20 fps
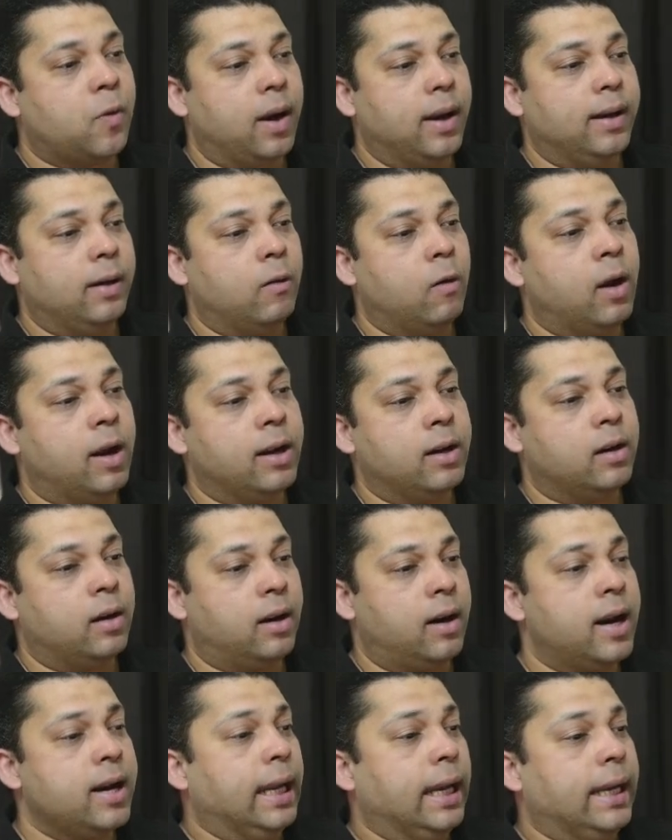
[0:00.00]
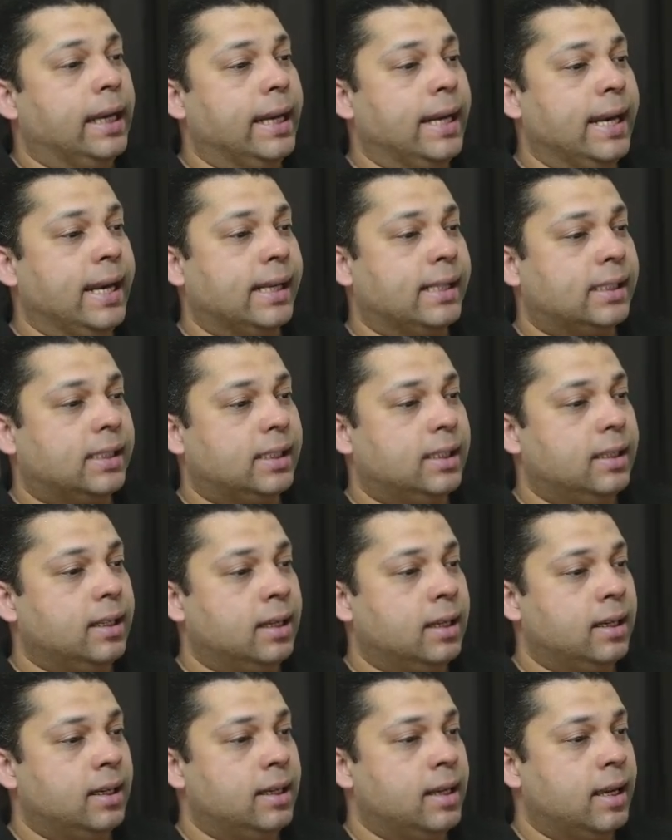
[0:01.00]
file1. All right, Linux
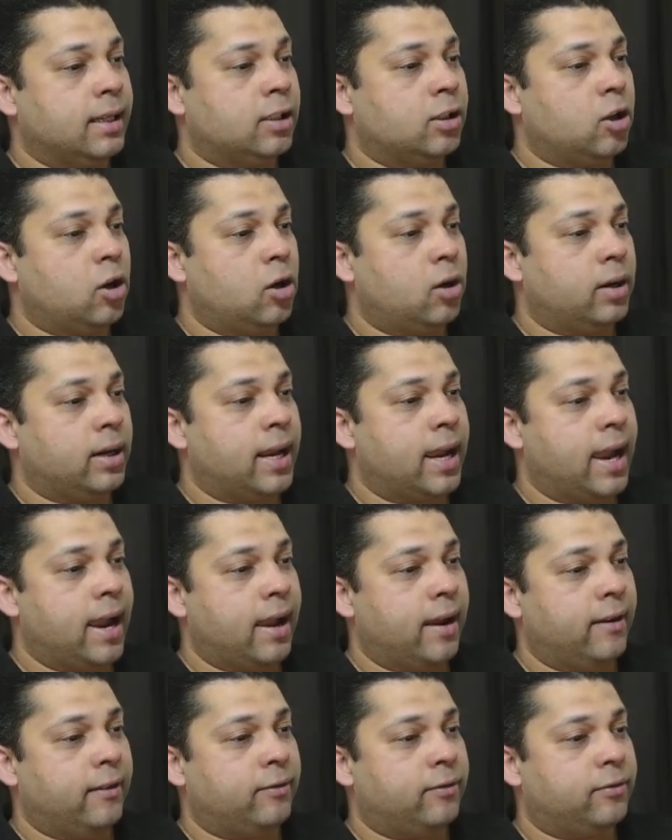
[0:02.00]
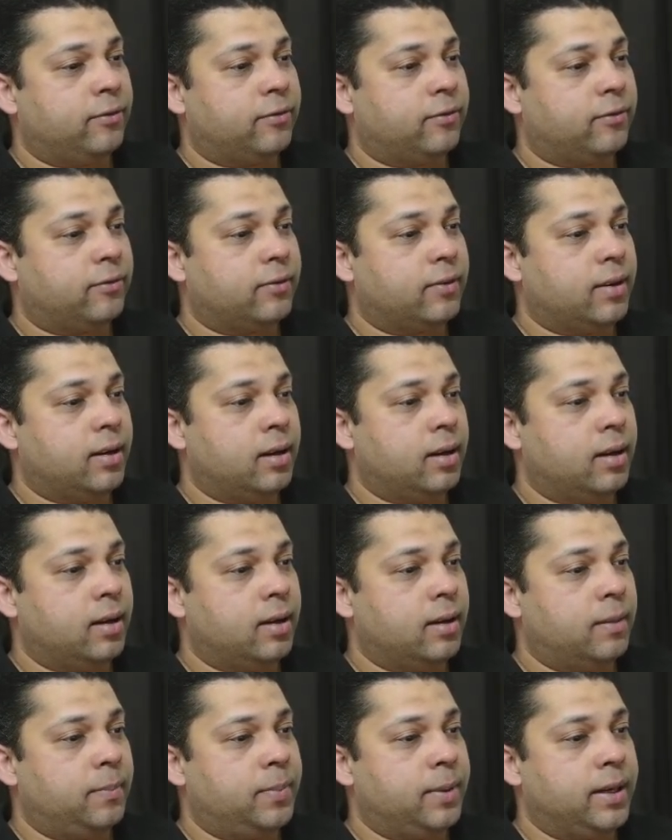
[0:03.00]
does not have
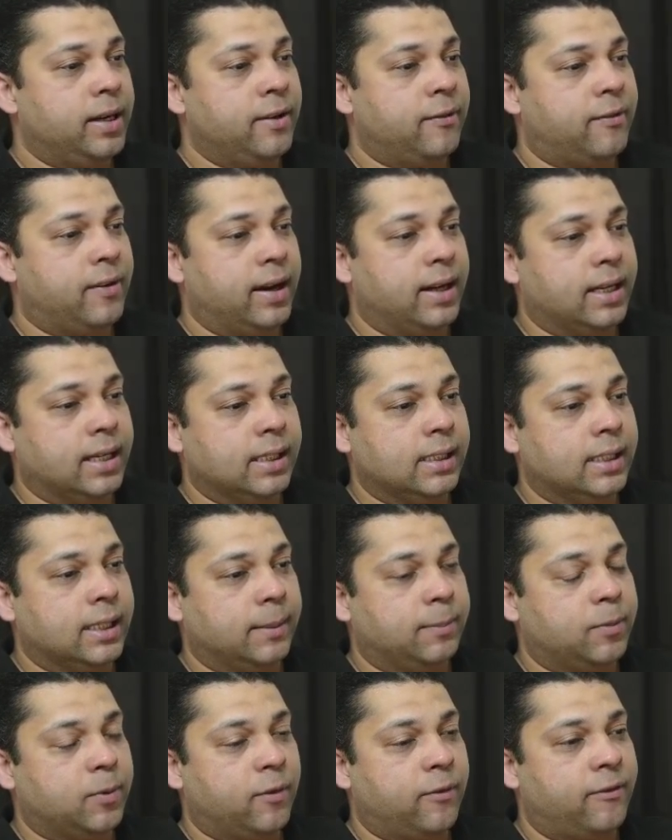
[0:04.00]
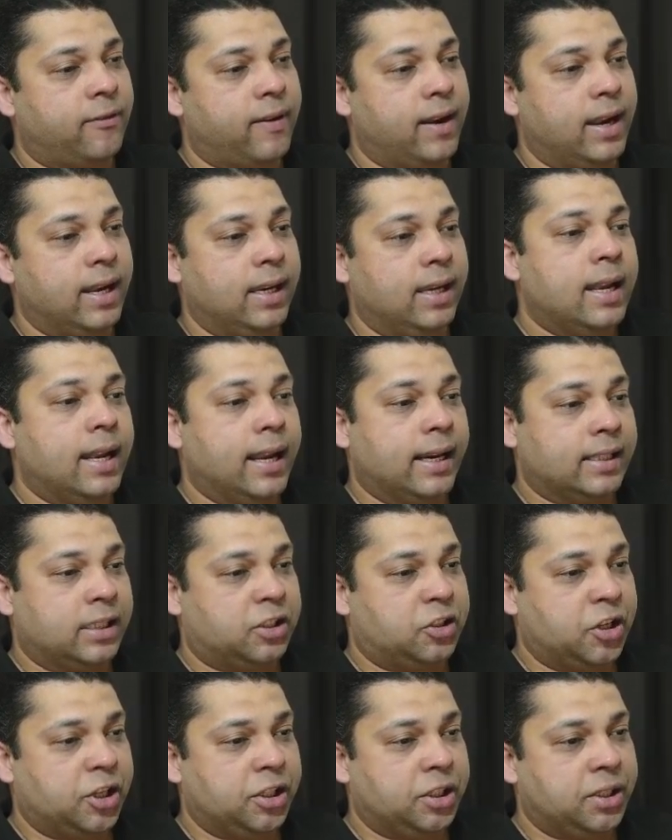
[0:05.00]
a predefined concept of file
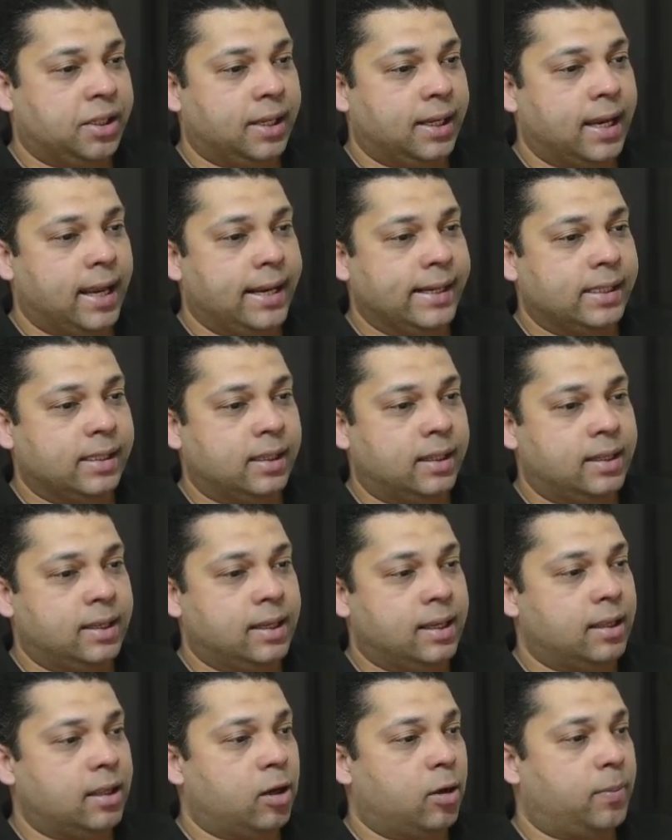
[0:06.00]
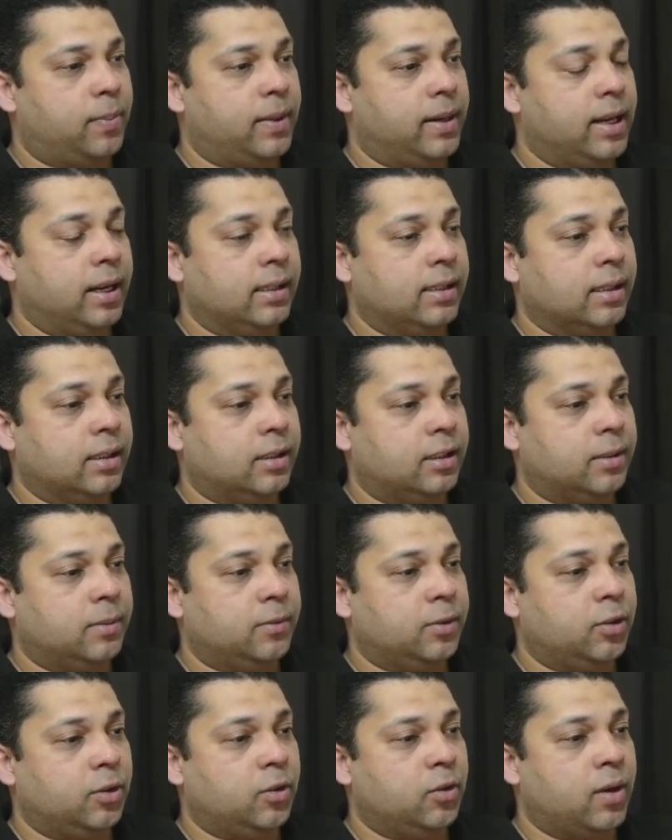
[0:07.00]
extension. Like certain other operating
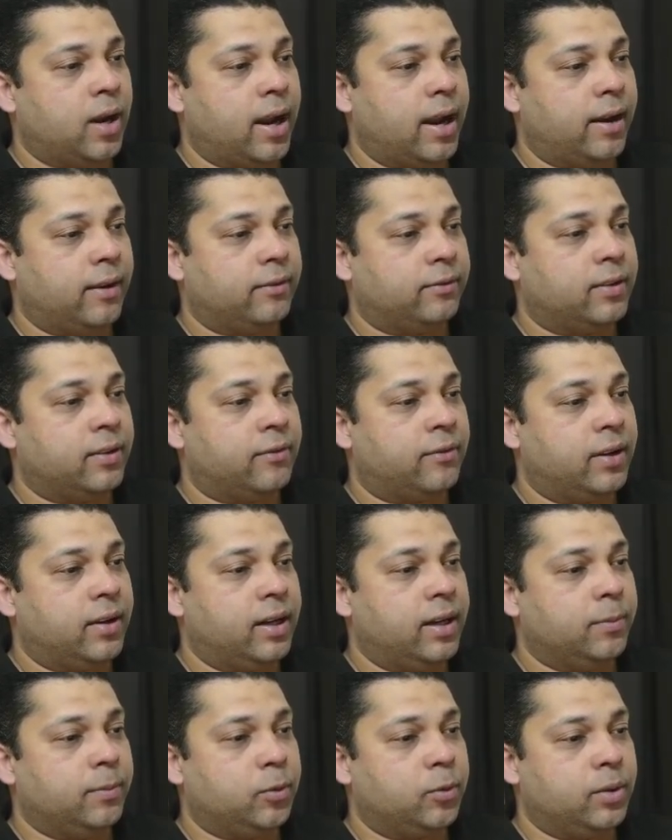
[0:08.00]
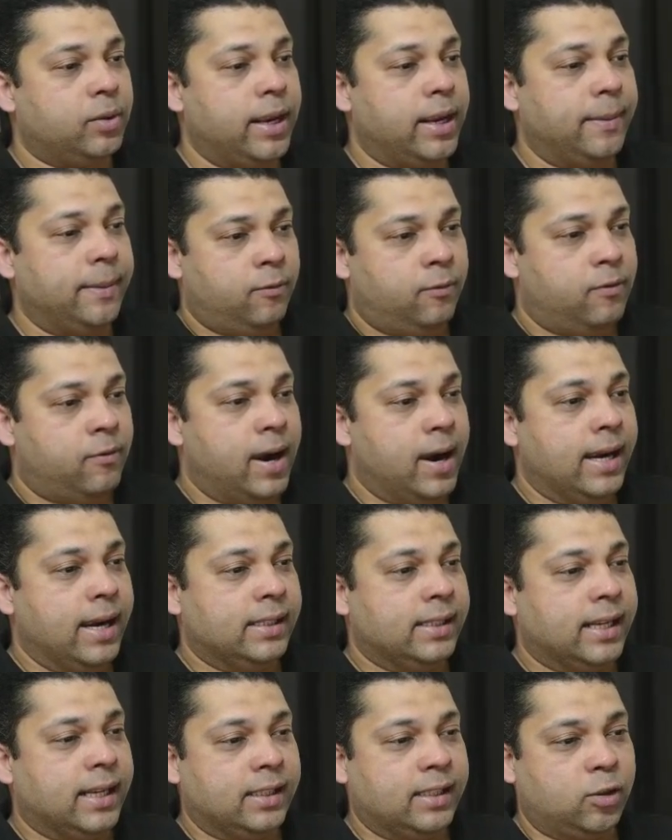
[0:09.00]
systems, you have the freedom to name
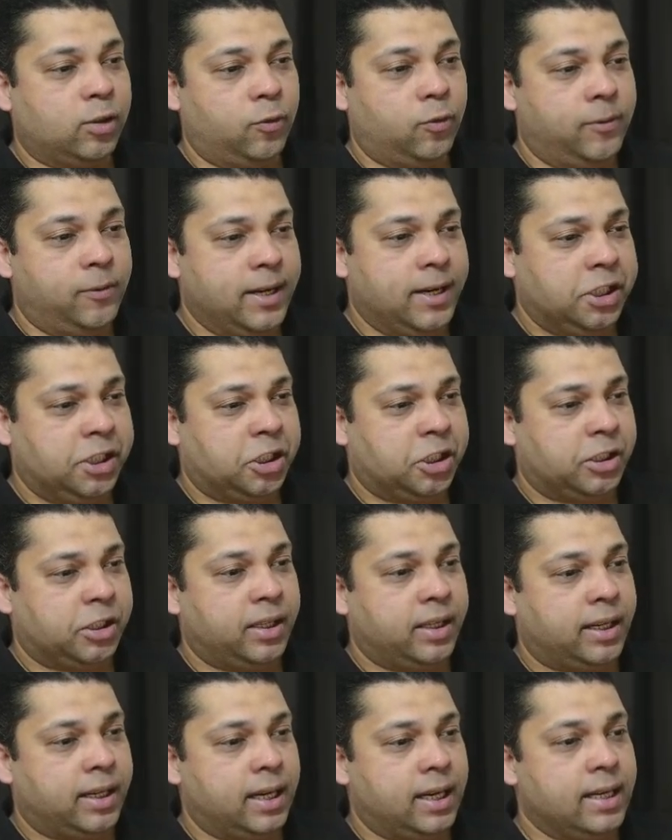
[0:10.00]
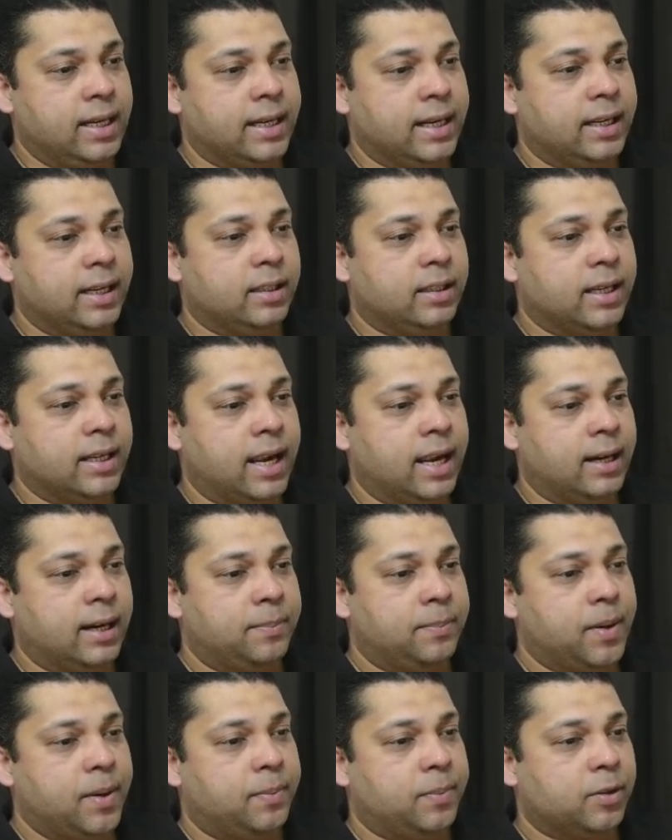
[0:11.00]
files as you wish. The content
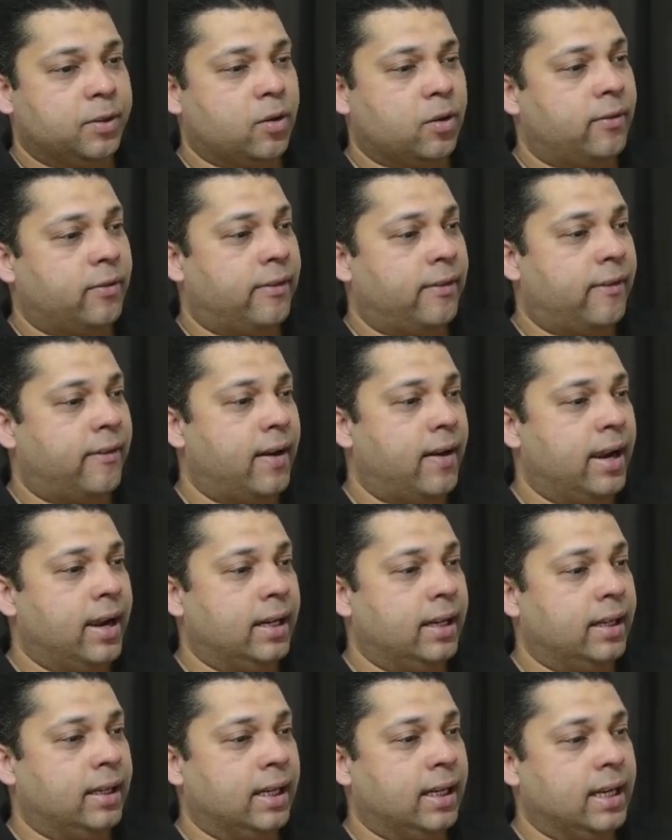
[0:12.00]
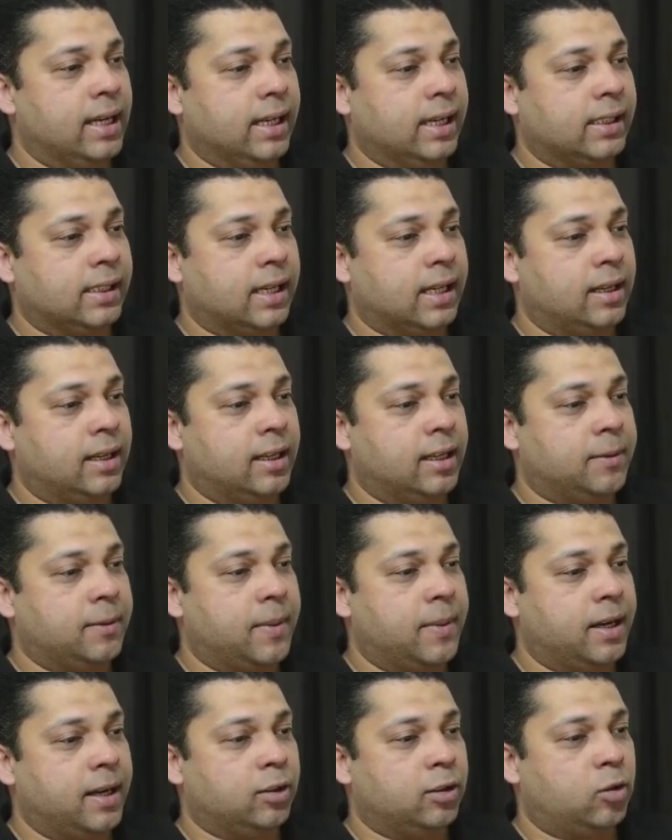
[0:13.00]
and purpose of a file in Linux are
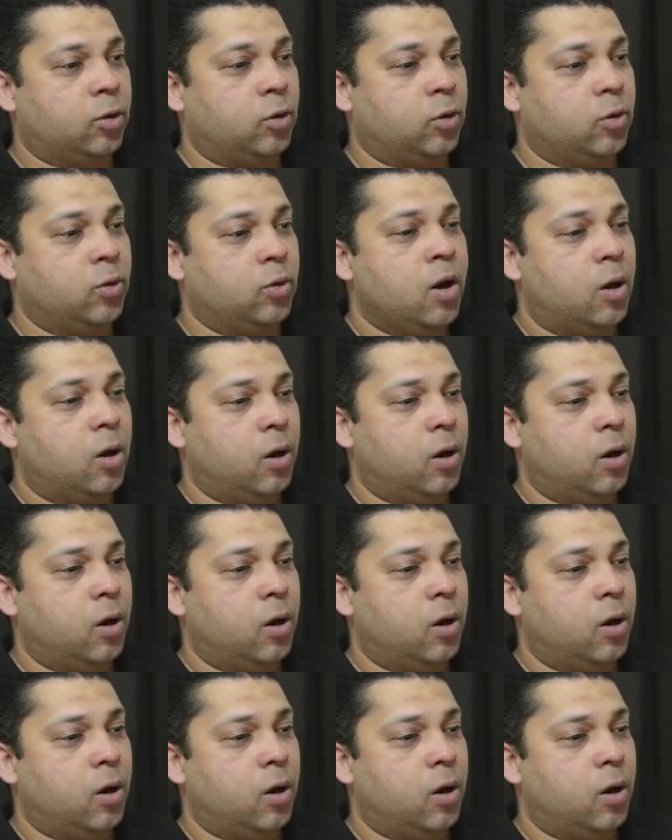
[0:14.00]
determined through